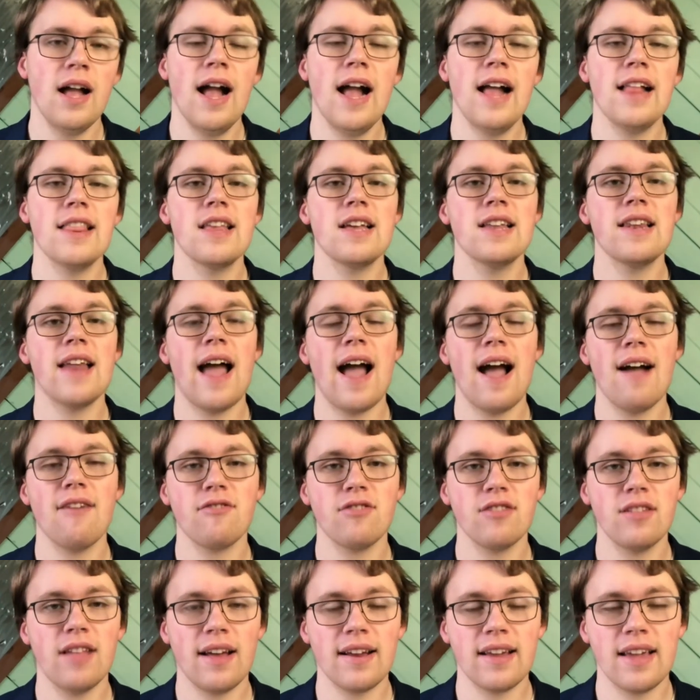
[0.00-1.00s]
And then
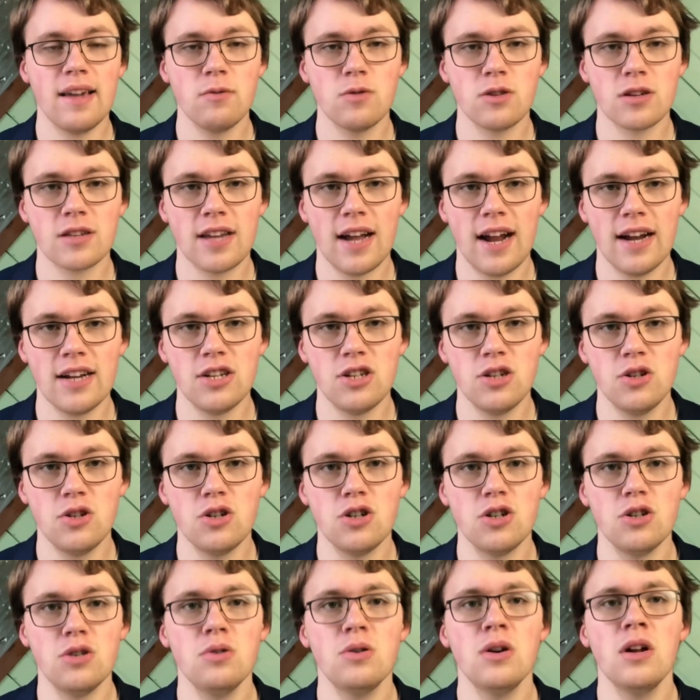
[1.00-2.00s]
after that game was tied
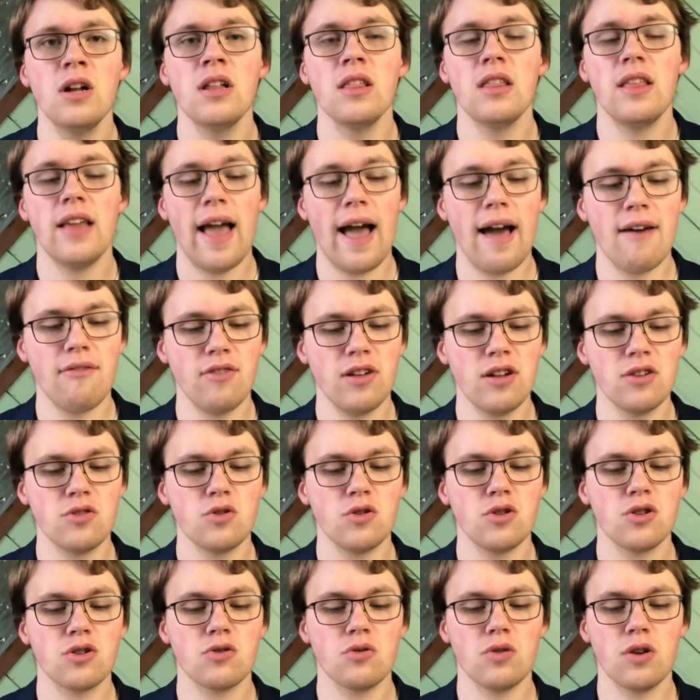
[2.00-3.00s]
2-2, the Avalanche
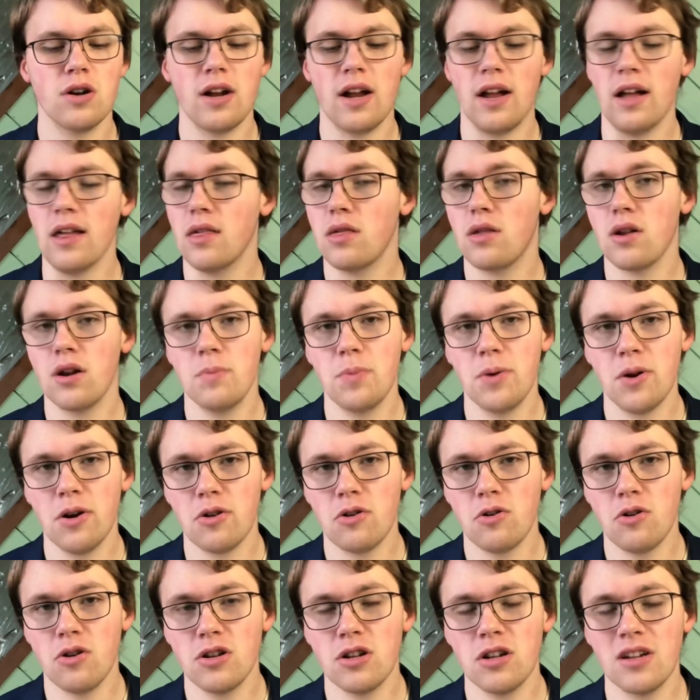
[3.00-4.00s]
would score a third-period
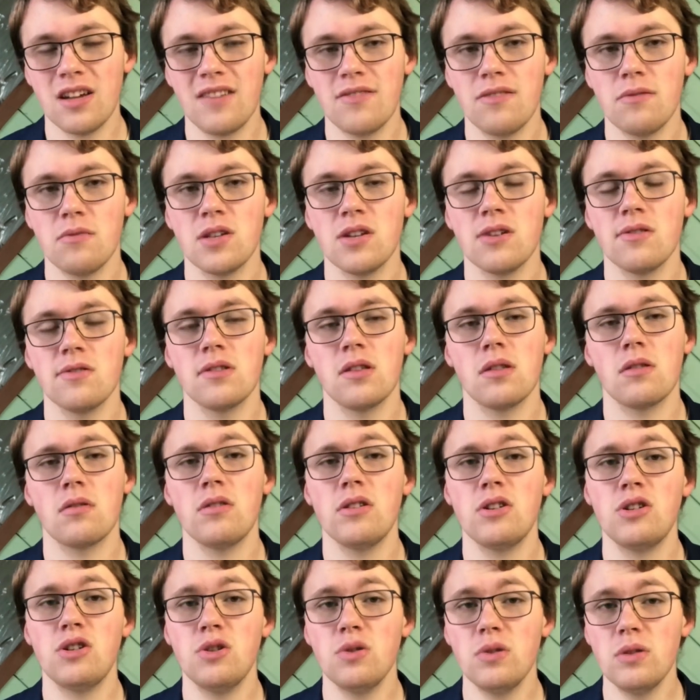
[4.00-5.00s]
goal to give themselves a
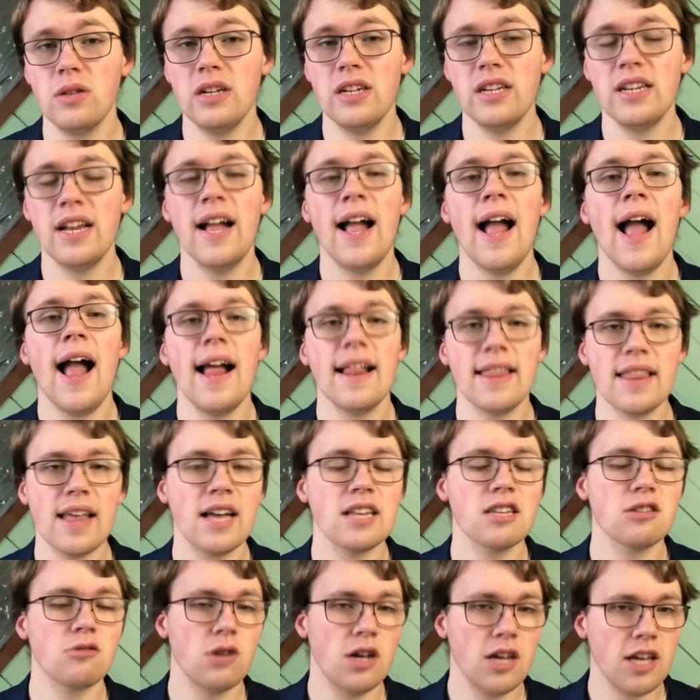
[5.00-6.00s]
3-2 lead. And
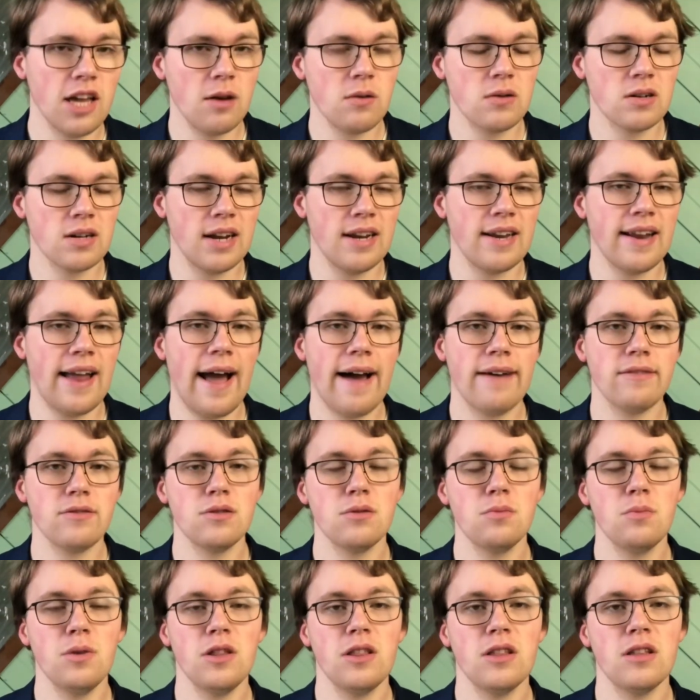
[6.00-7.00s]
that's the way the game would end. The Avs
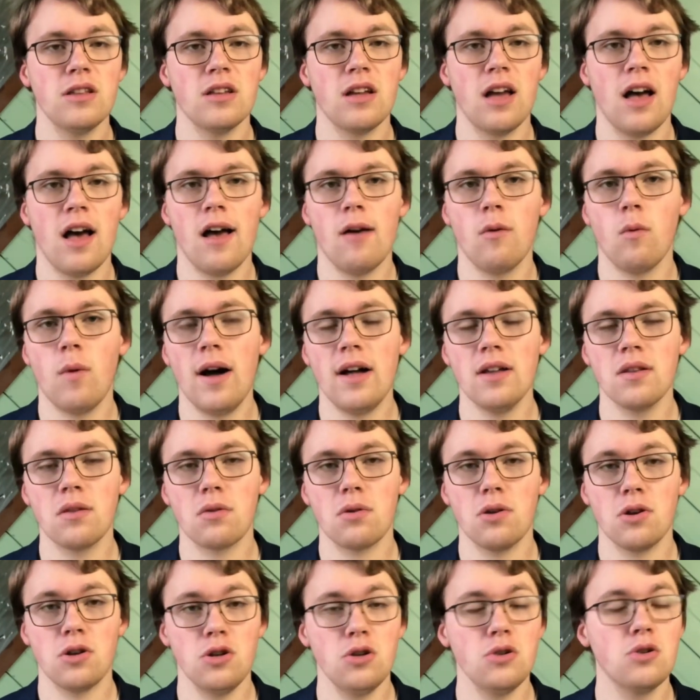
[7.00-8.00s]
would beat the Wild
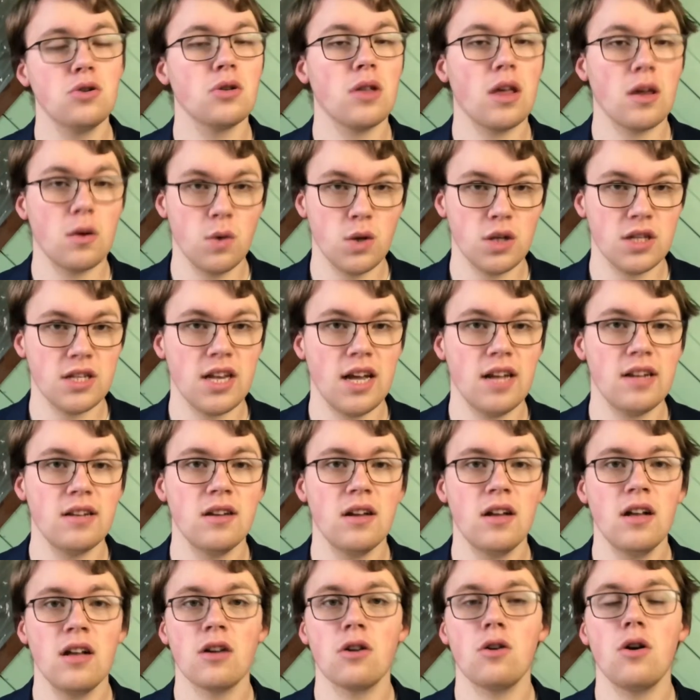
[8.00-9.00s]
3-2-2, like we said,
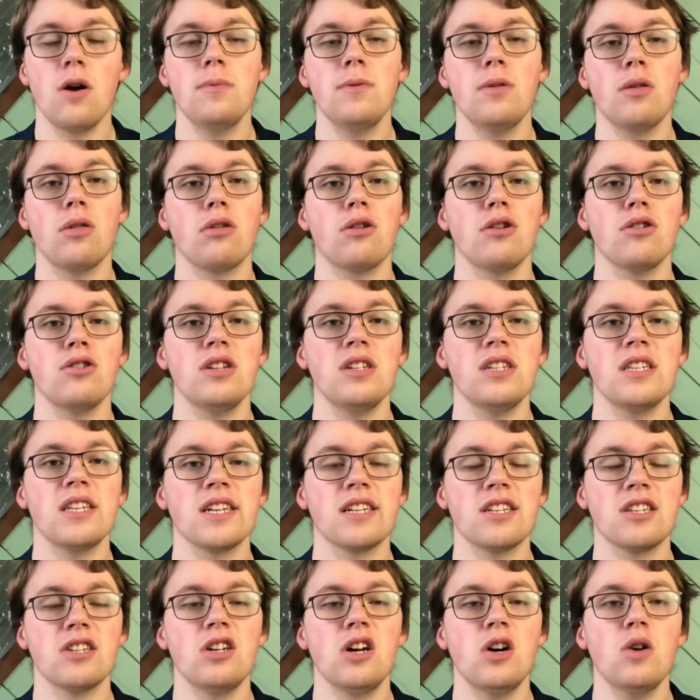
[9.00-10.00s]
go up to
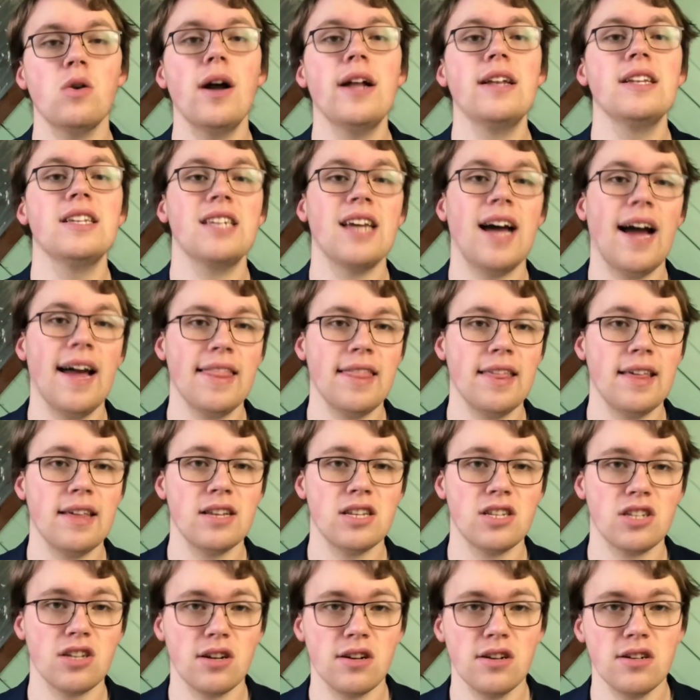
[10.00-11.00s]
13-6-0 and tie the
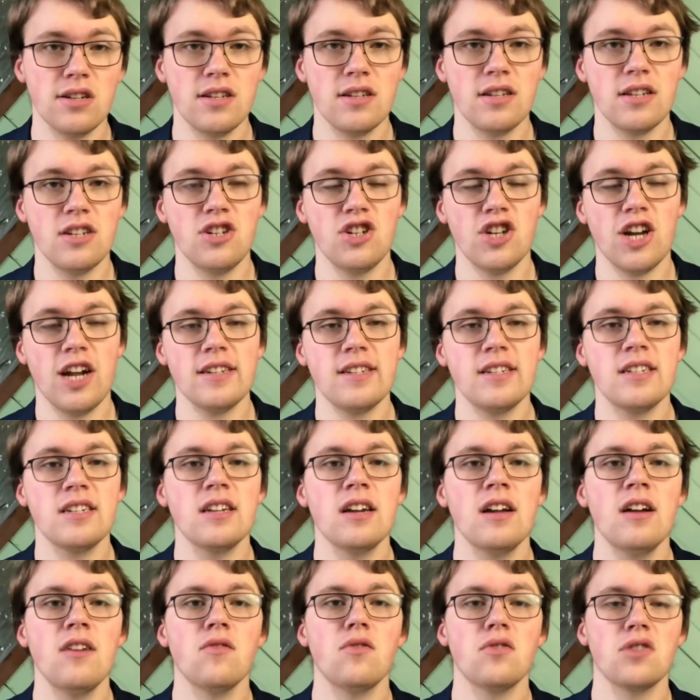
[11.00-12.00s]
Stars and the Jets
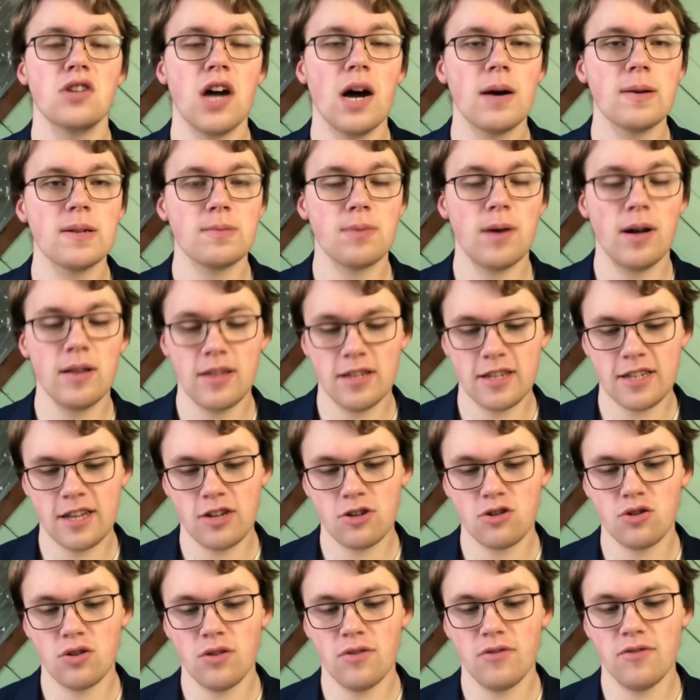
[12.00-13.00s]
for top spot in the
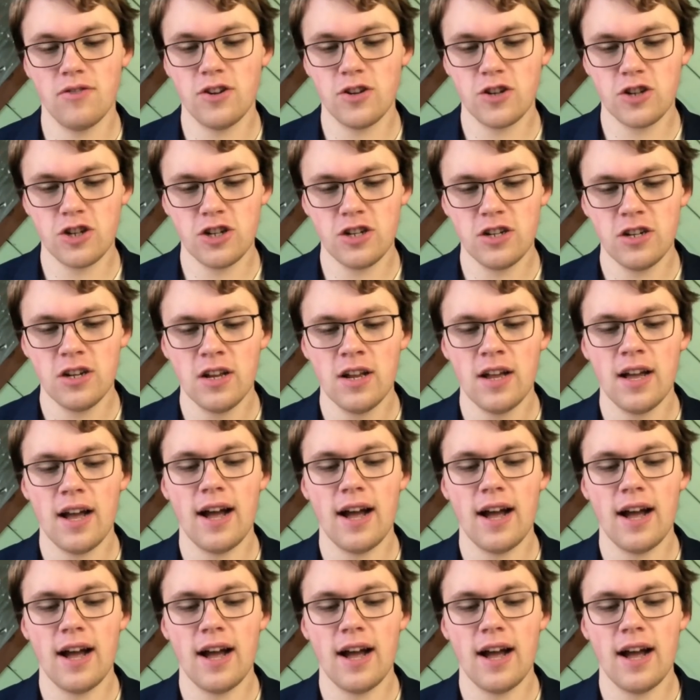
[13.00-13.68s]
Central Division.